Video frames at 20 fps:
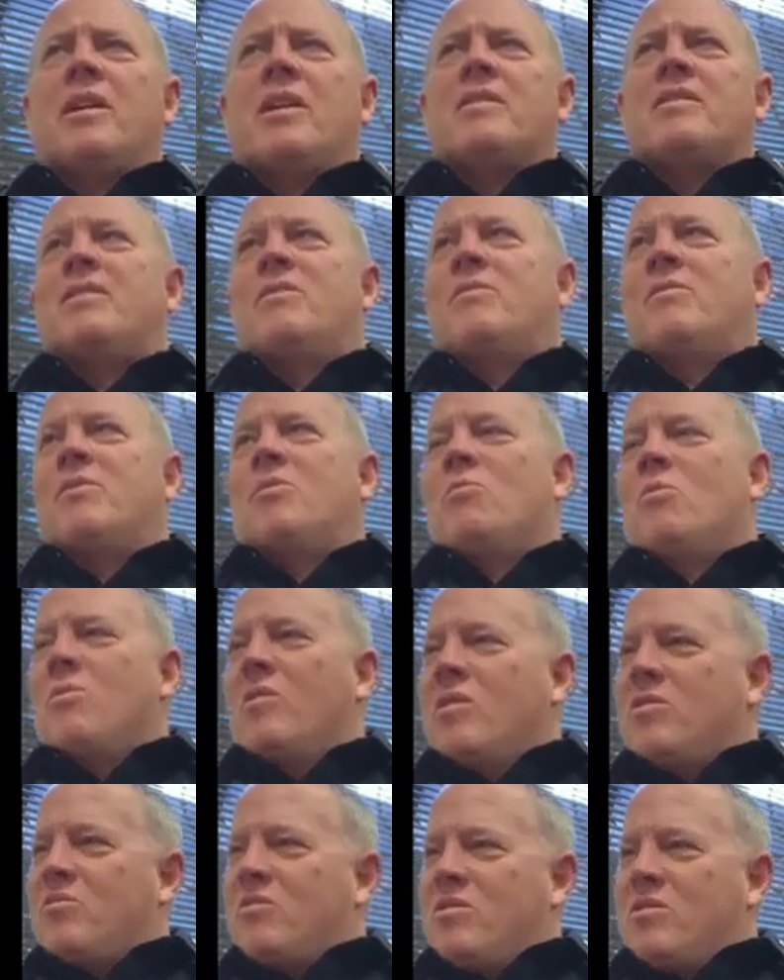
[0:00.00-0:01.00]
I said, the
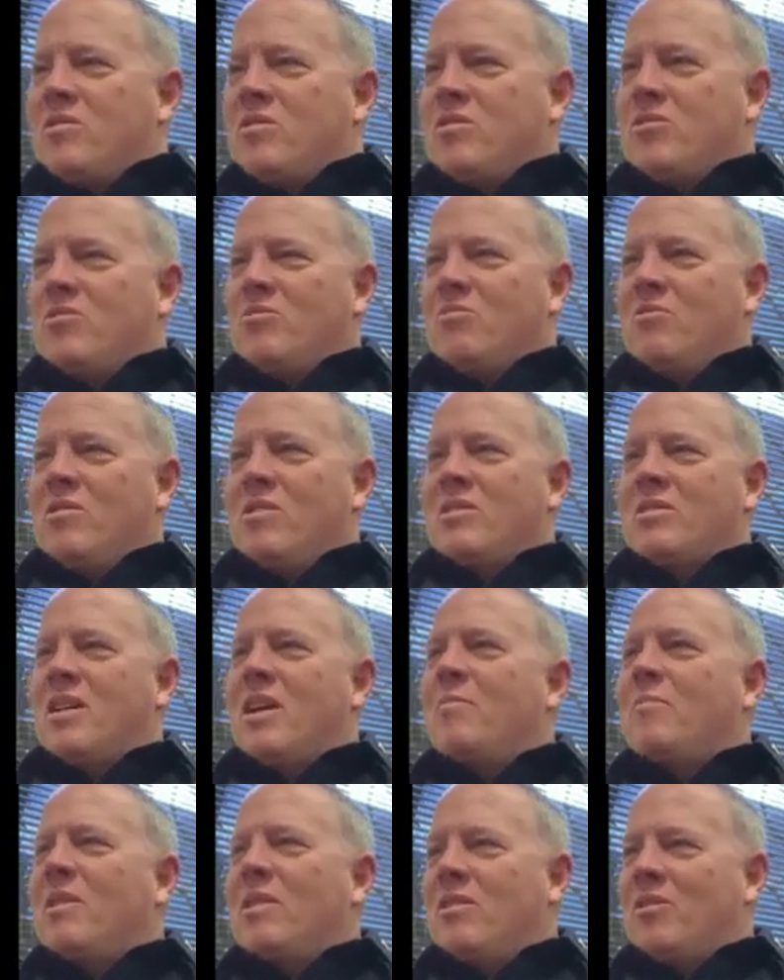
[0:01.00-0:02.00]
more interesting story is
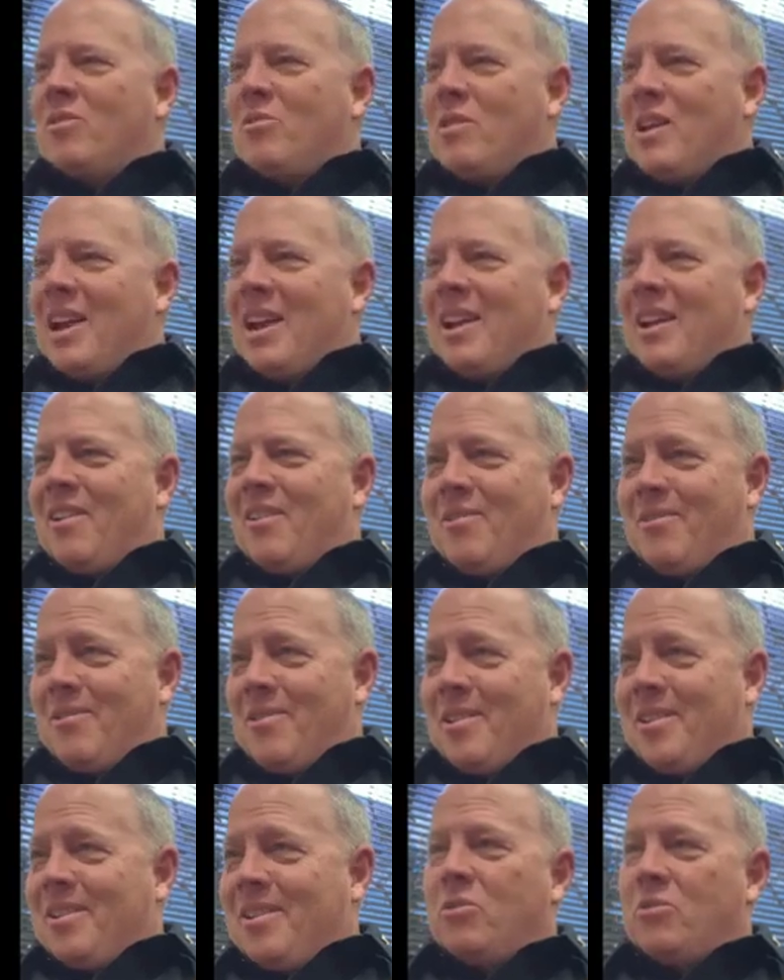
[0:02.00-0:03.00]
how many are doing
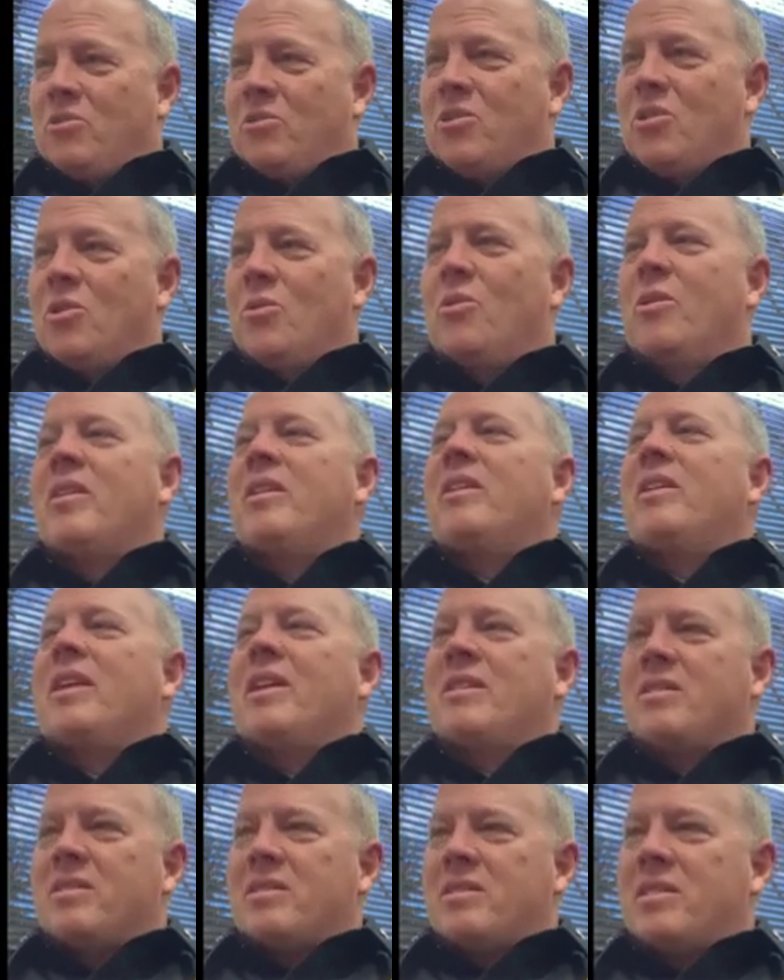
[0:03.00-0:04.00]
800 who yeah. do it
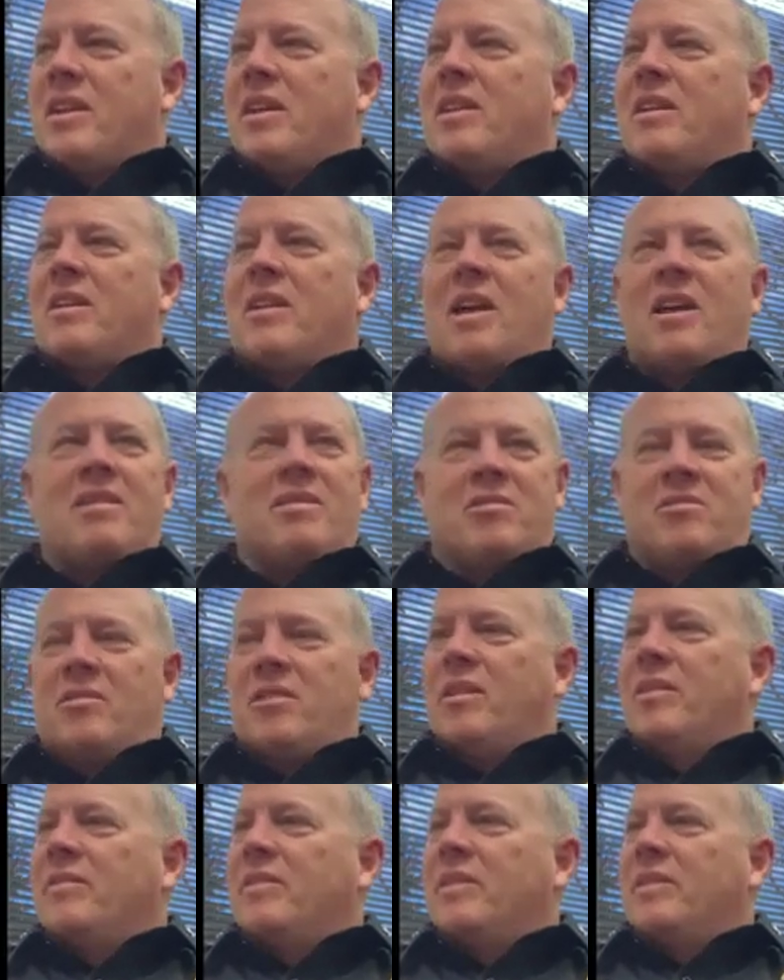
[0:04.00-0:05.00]
and just say, I just
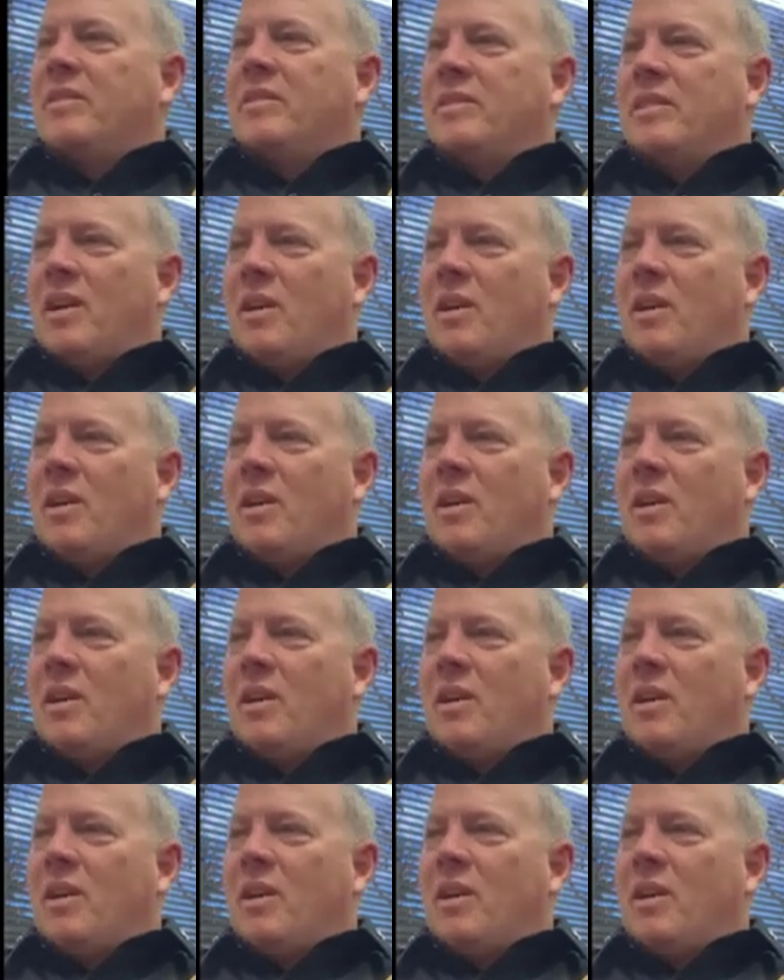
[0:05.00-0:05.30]
love it.